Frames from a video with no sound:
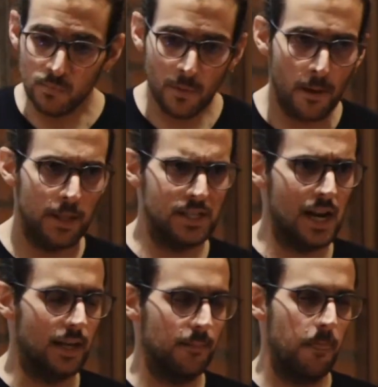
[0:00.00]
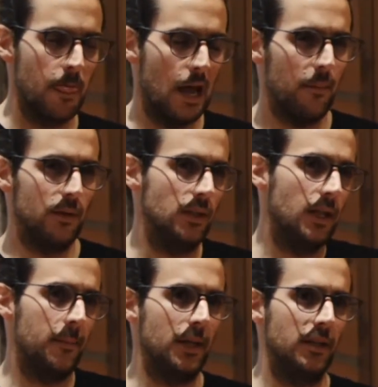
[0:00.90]
And there's well,
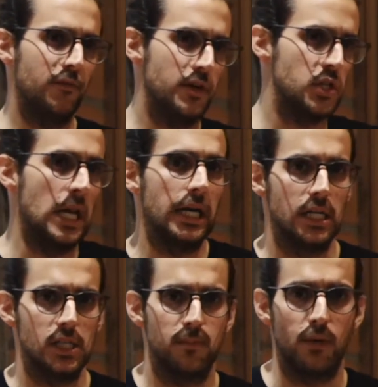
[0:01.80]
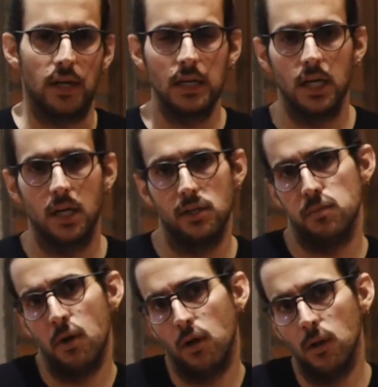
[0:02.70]
the functionality is pretty clear, it's
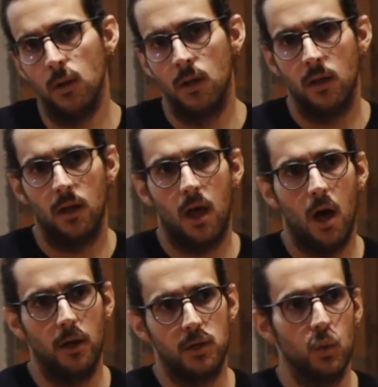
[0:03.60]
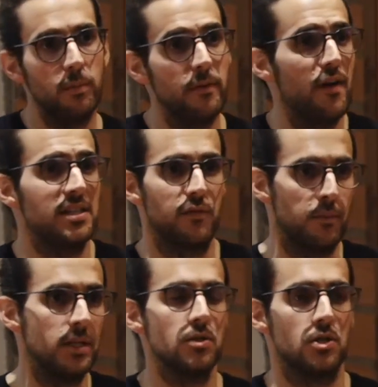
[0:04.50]
small. It would be faster for
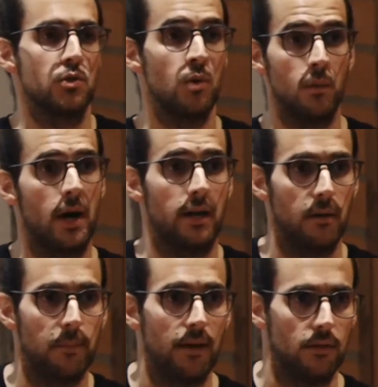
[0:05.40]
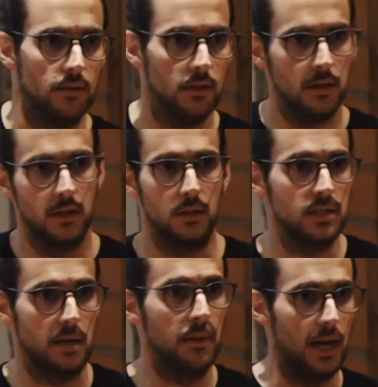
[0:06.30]
me to just rewrite it in Python. It'll
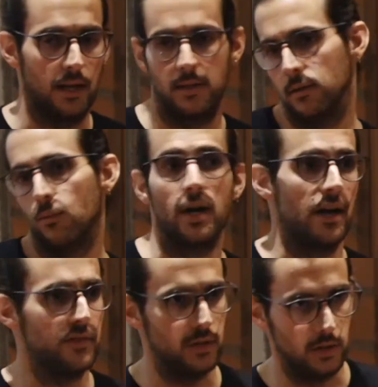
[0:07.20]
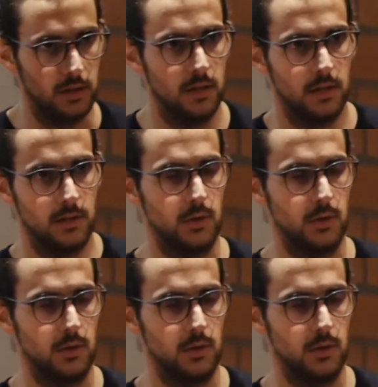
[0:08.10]
take me one afternoon to